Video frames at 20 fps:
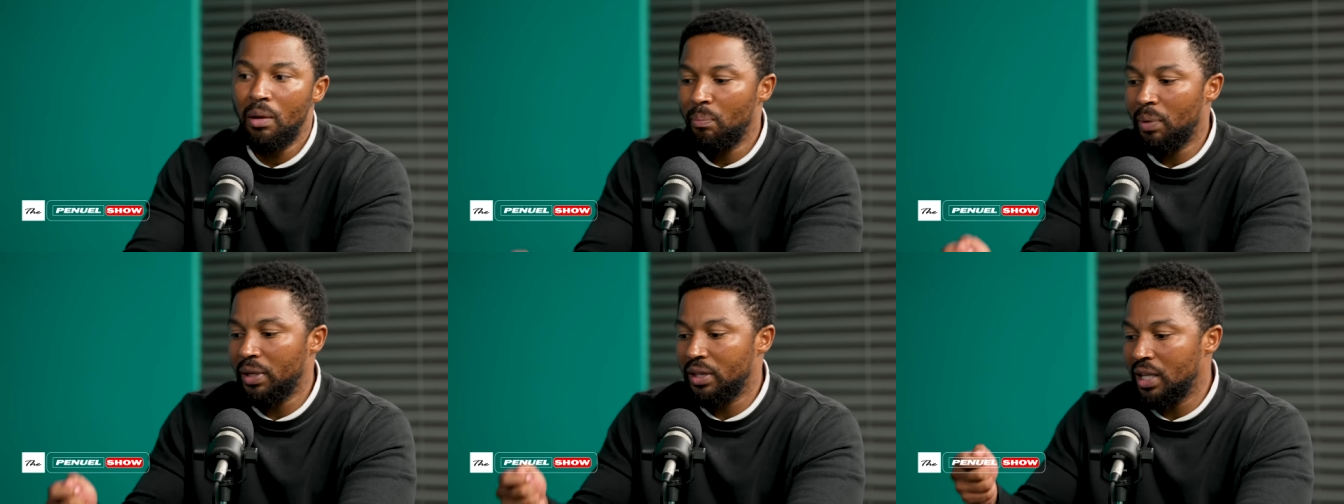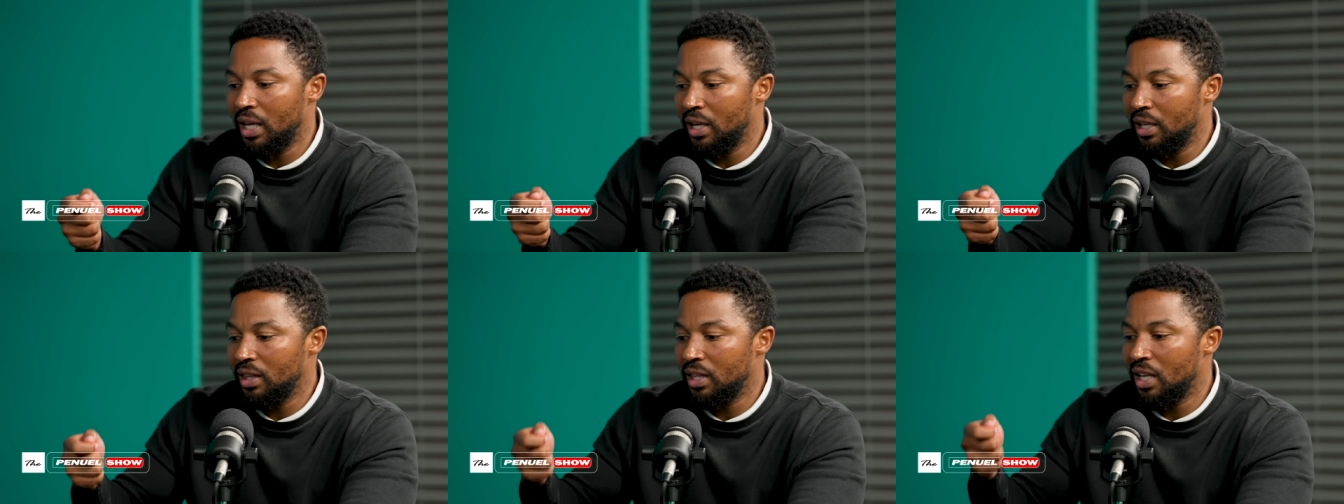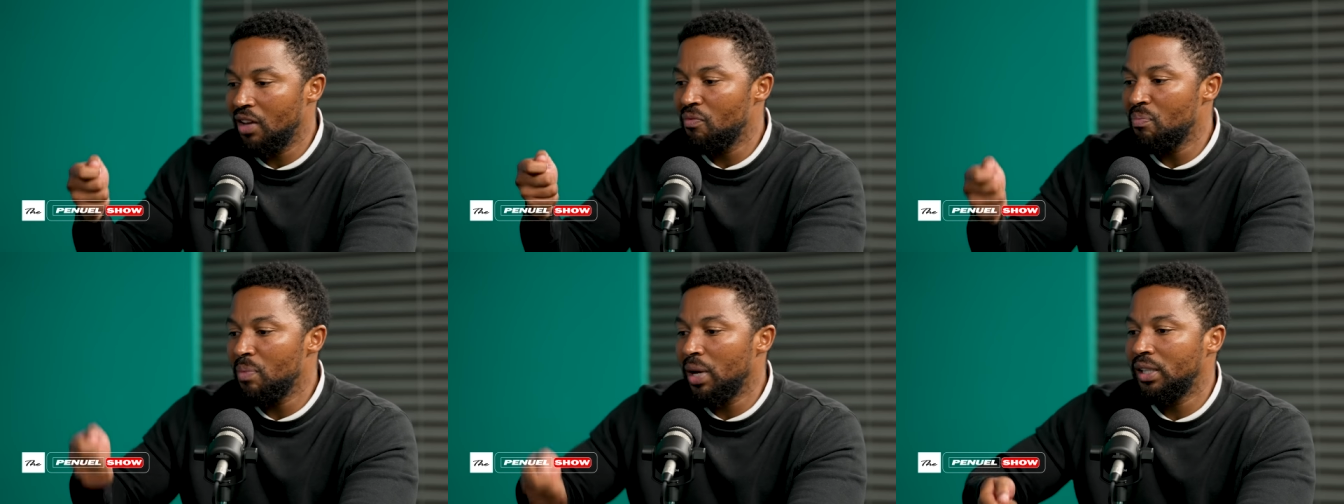but
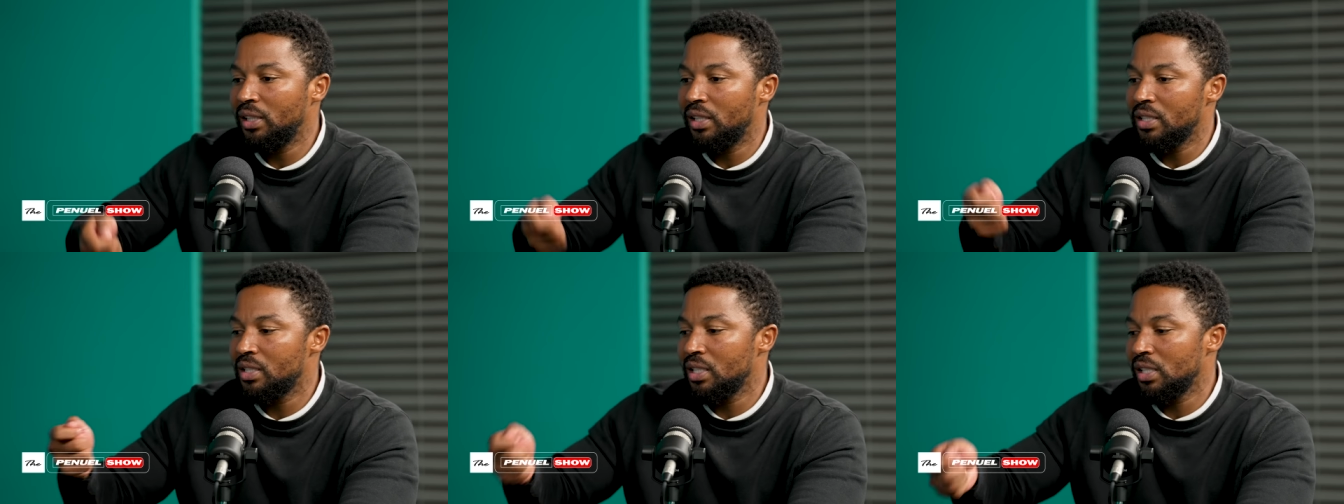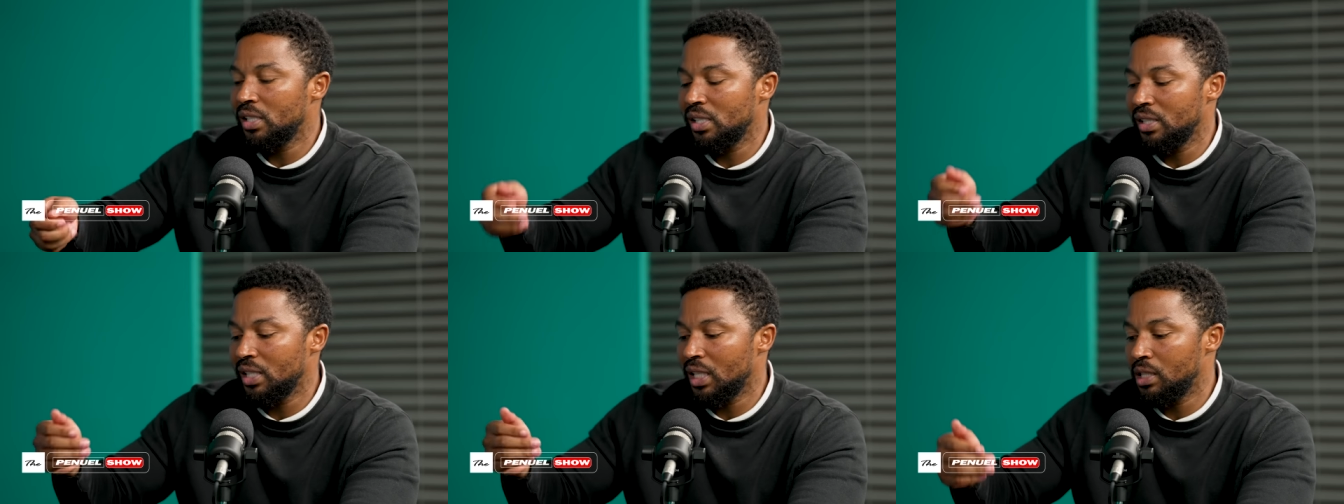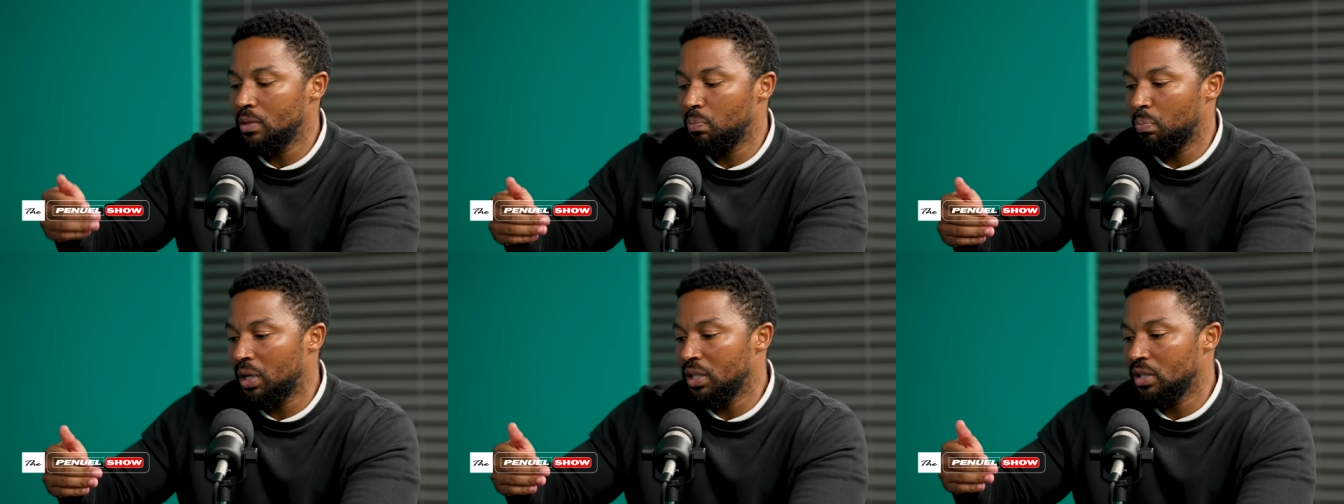they've made decisions
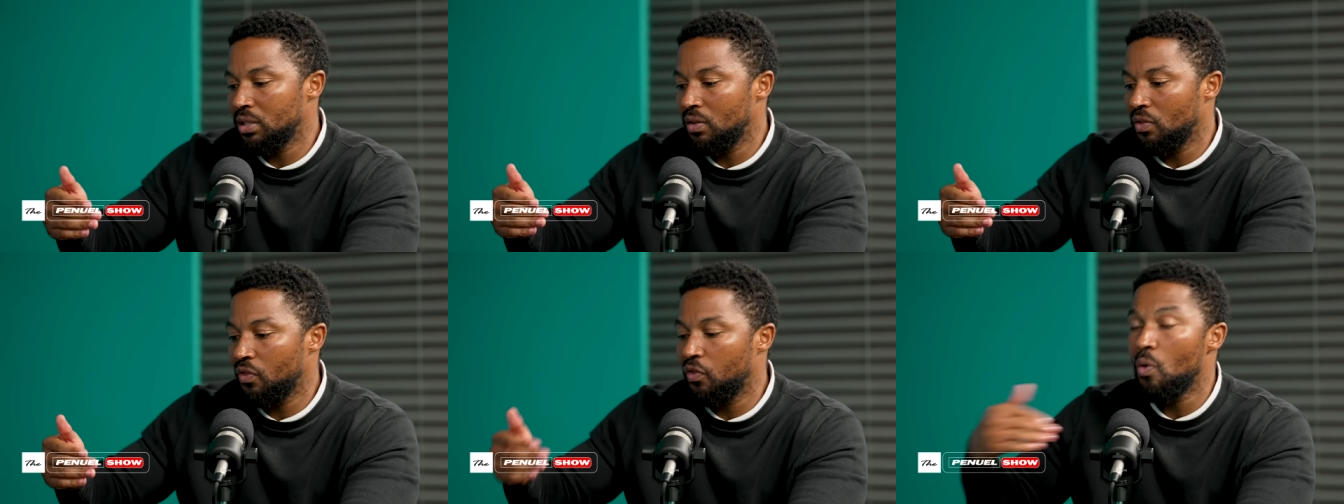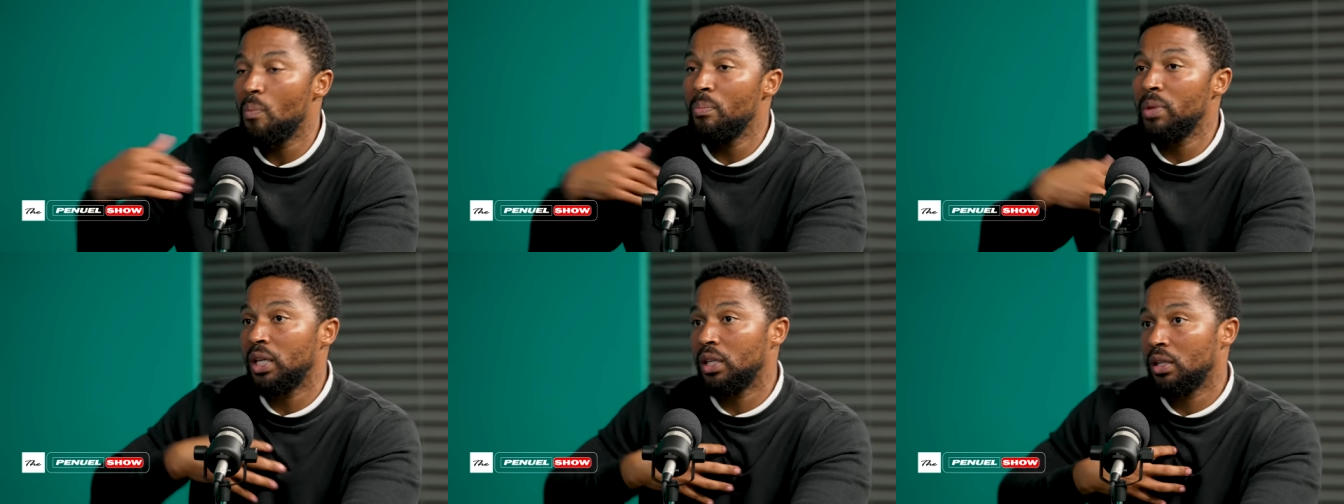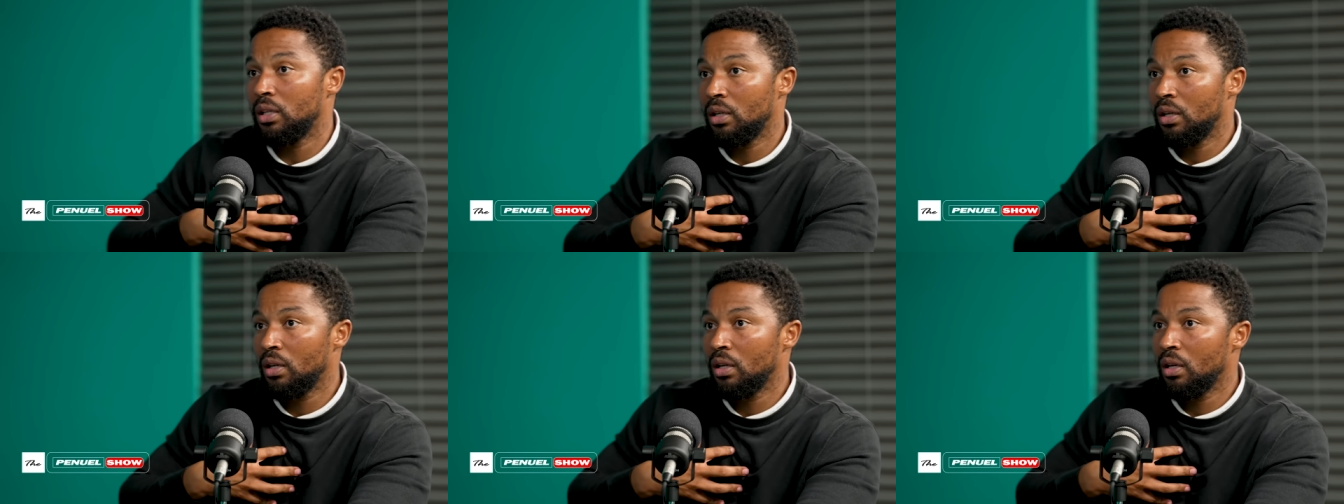that's best for me.